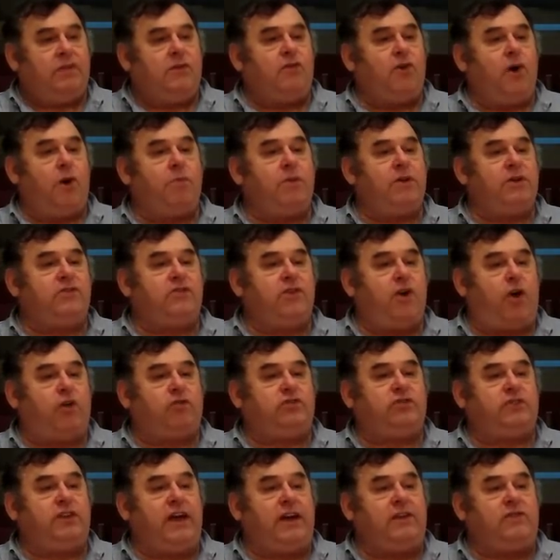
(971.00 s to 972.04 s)
The Roman
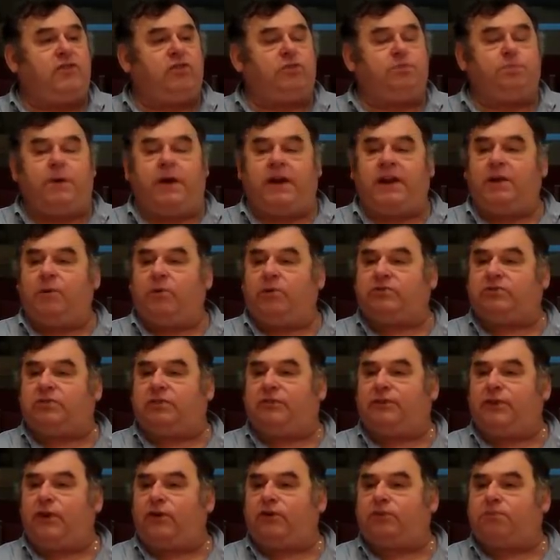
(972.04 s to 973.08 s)
church teaches Peter was
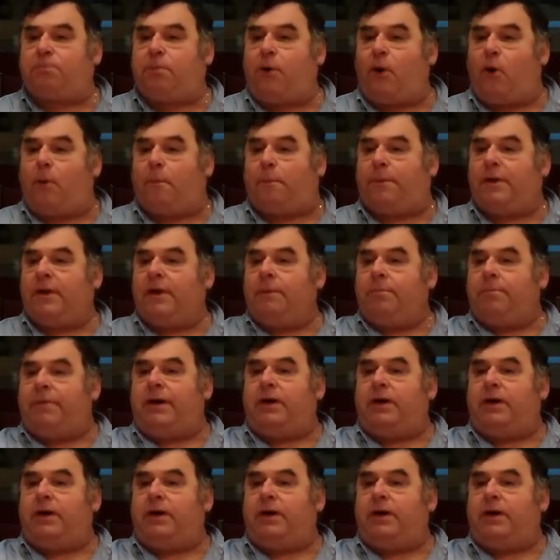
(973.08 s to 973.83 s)
the first pope.